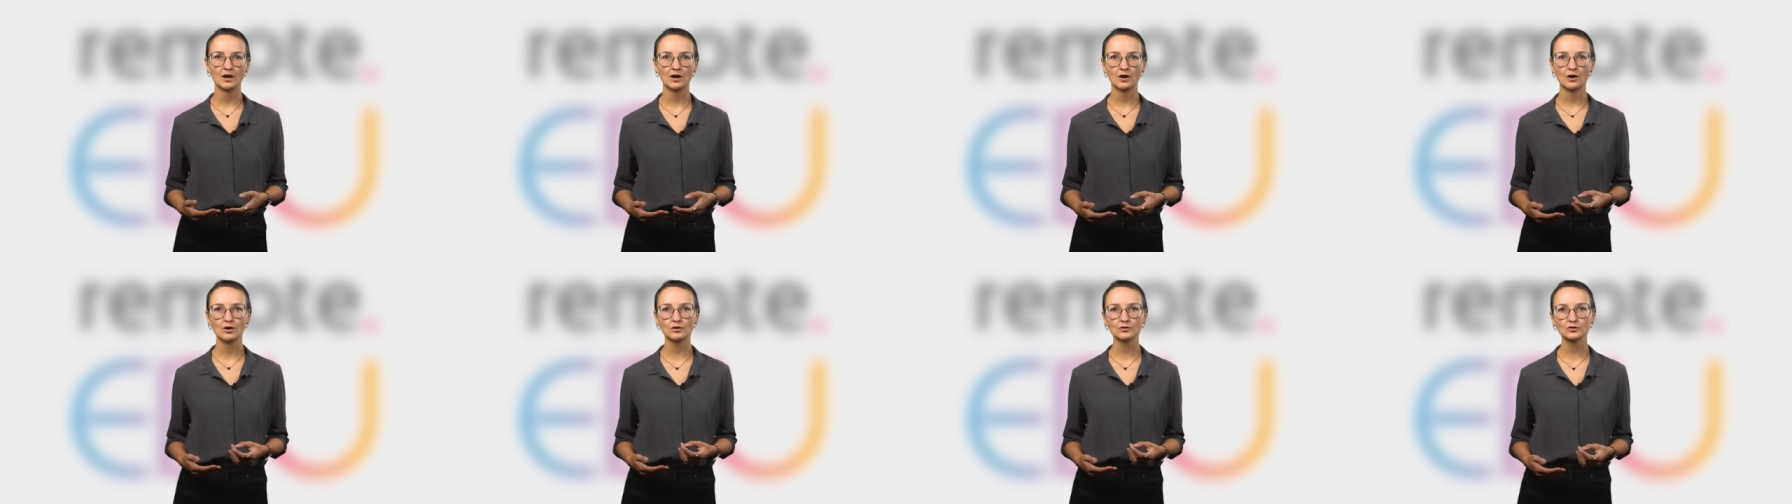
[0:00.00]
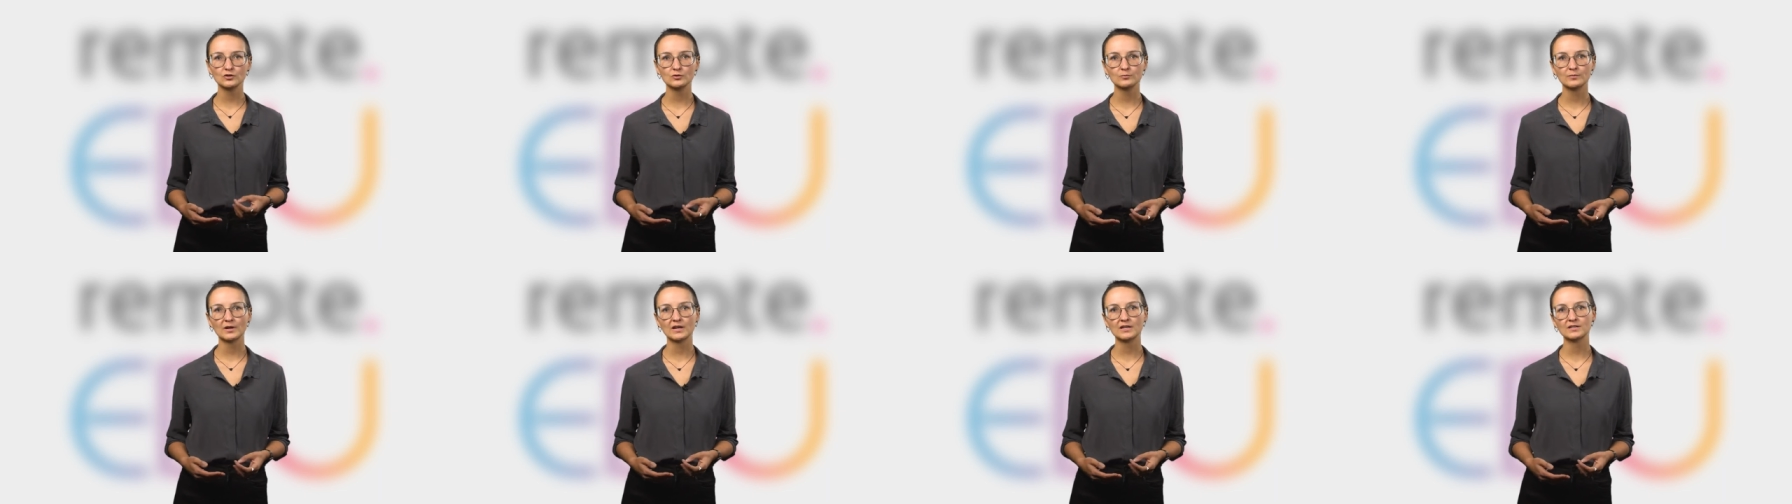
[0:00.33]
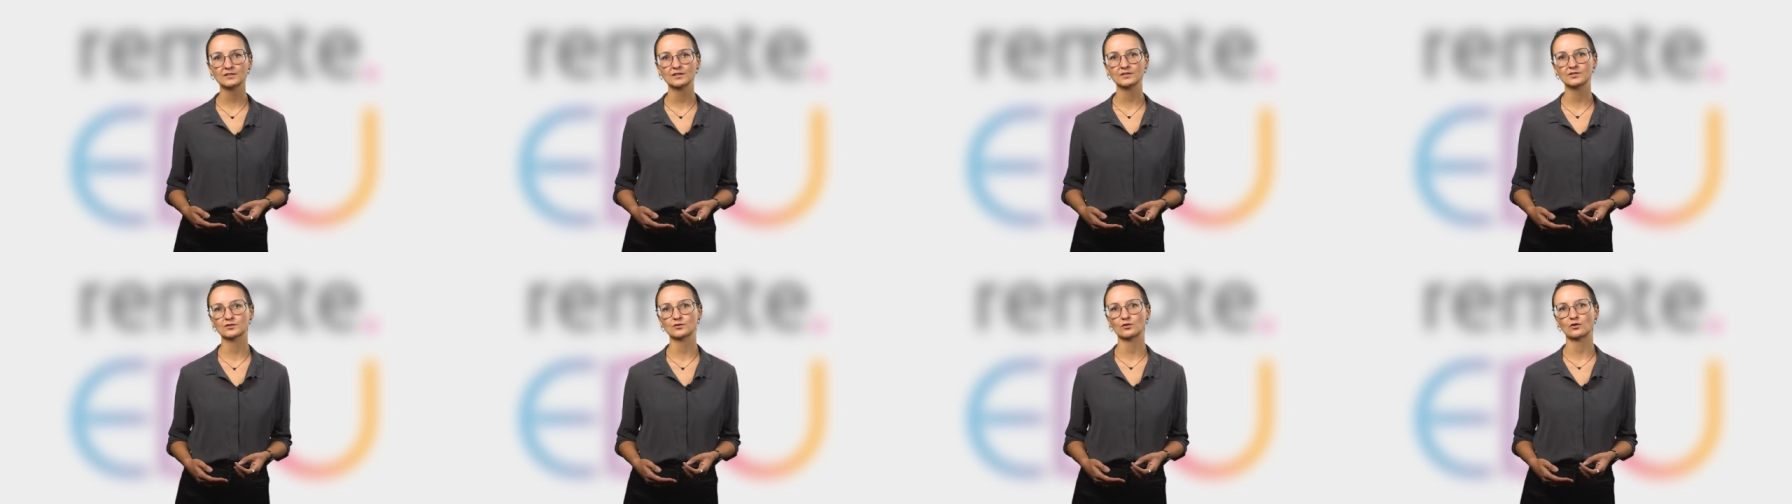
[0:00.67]

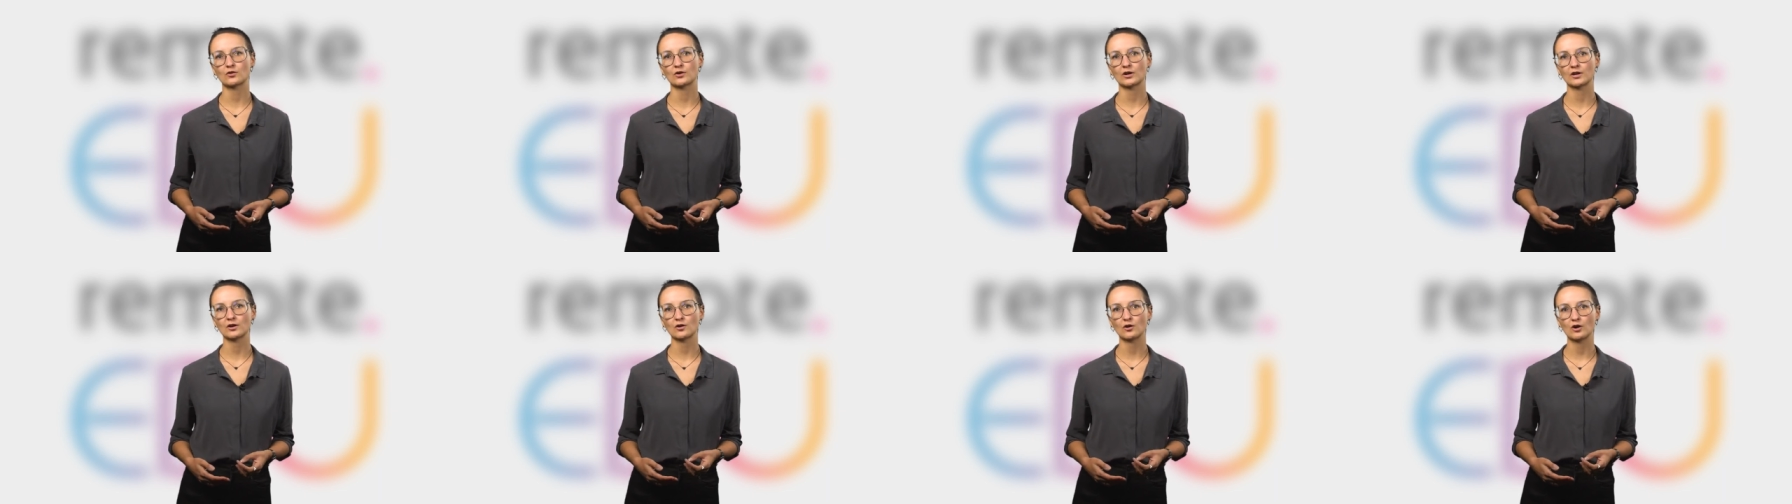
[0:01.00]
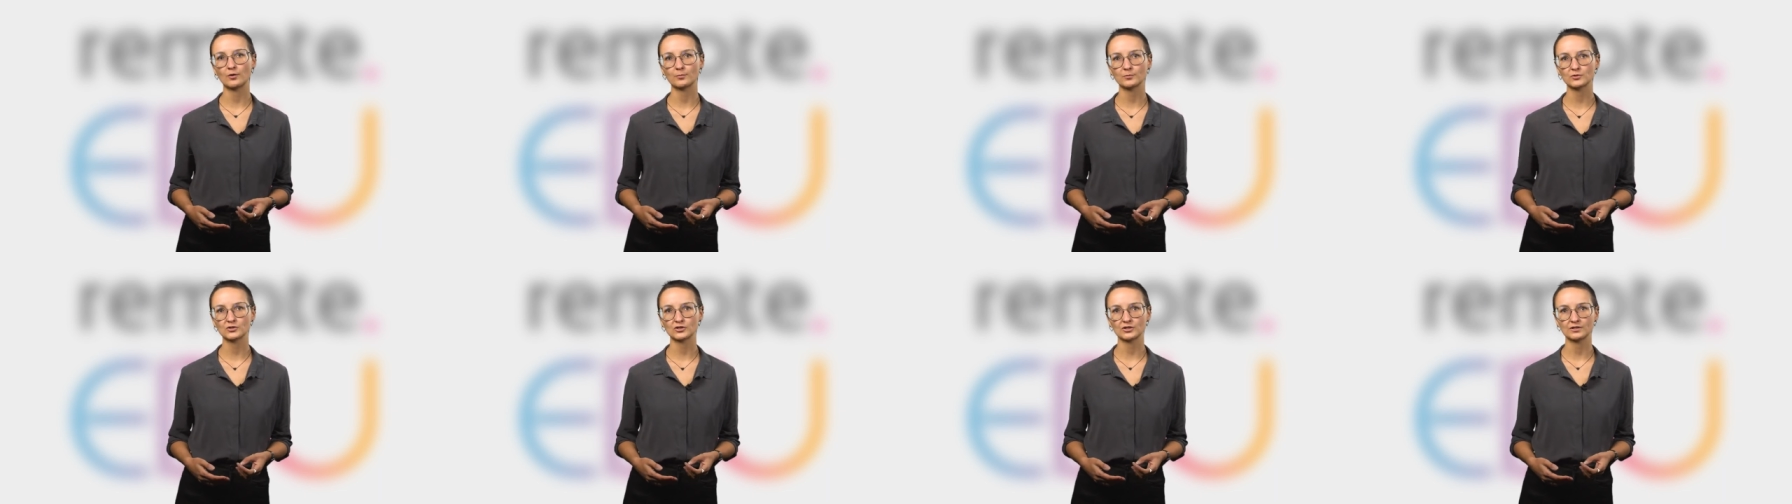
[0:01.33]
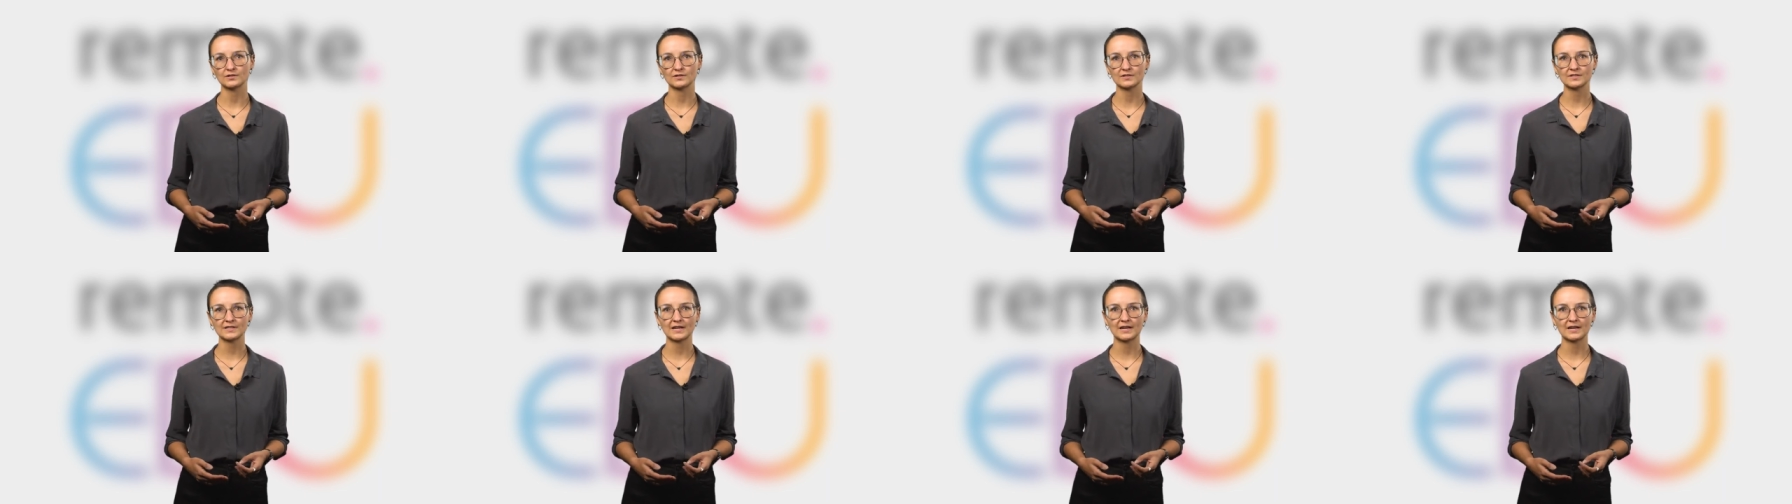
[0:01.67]
automated scoring options,